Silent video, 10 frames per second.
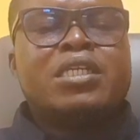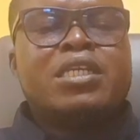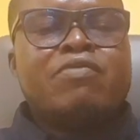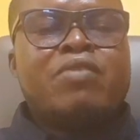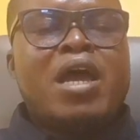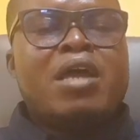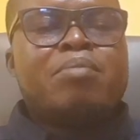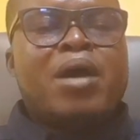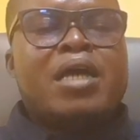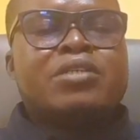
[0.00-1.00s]
divided
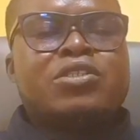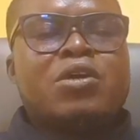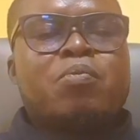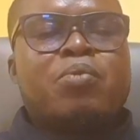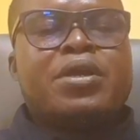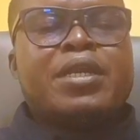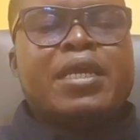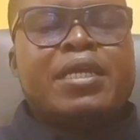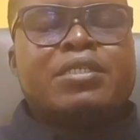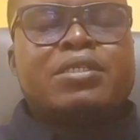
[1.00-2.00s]
by
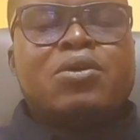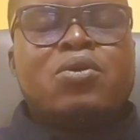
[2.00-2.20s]
0.8,